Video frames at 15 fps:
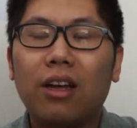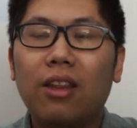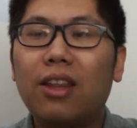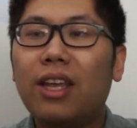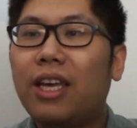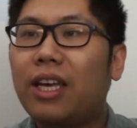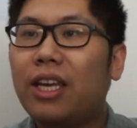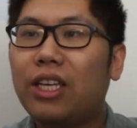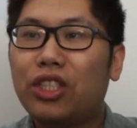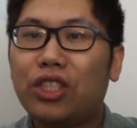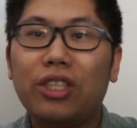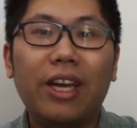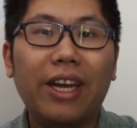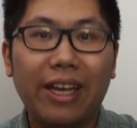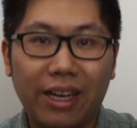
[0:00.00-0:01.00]
the
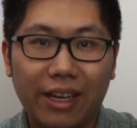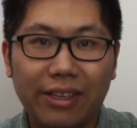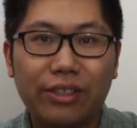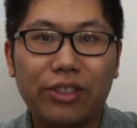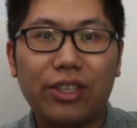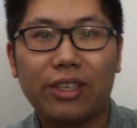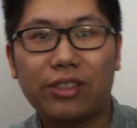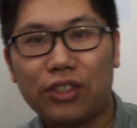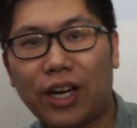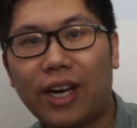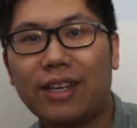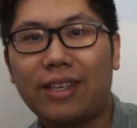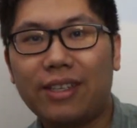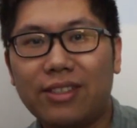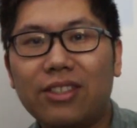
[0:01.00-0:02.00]
English and
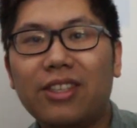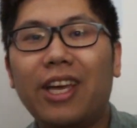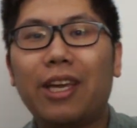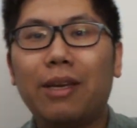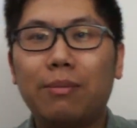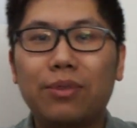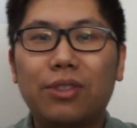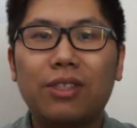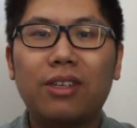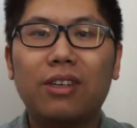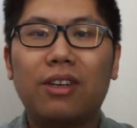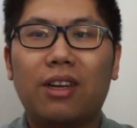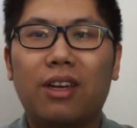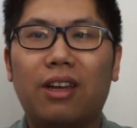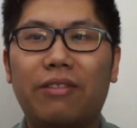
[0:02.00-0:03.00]
Chinese names
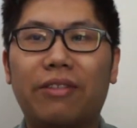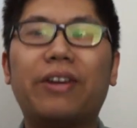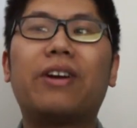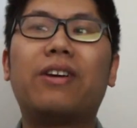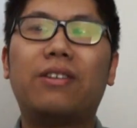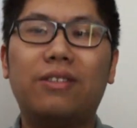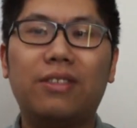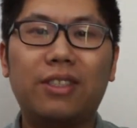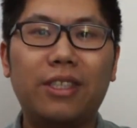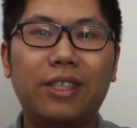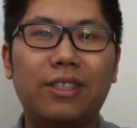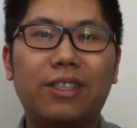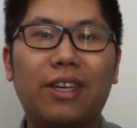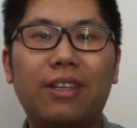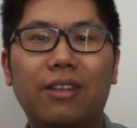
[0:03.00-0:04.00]
of
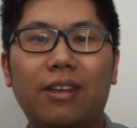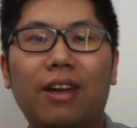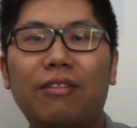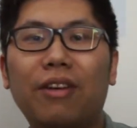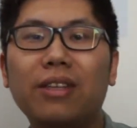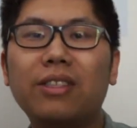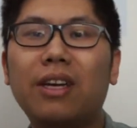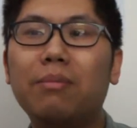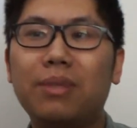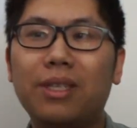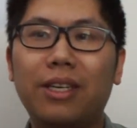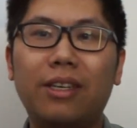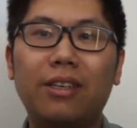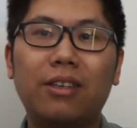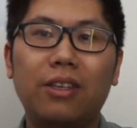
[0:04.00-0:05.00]
currencies, and I found
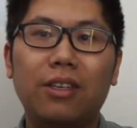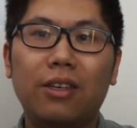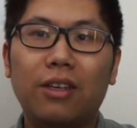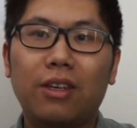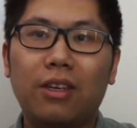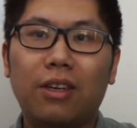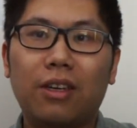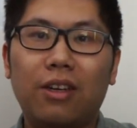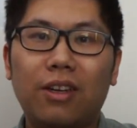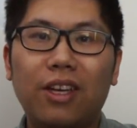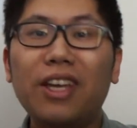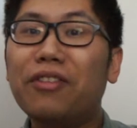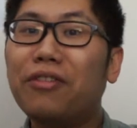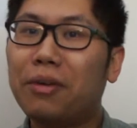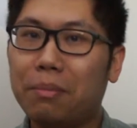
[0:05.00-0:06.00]
something
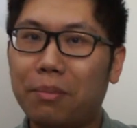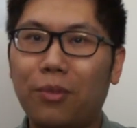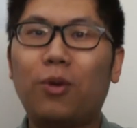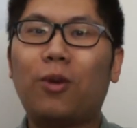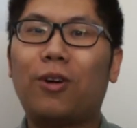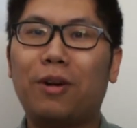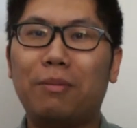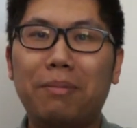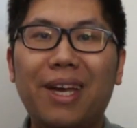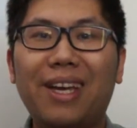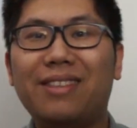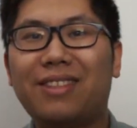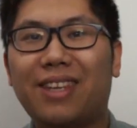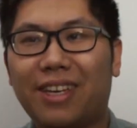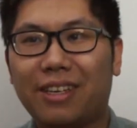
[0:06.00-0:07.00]
even more
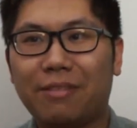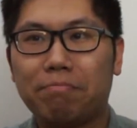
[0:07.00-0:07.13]
amazing.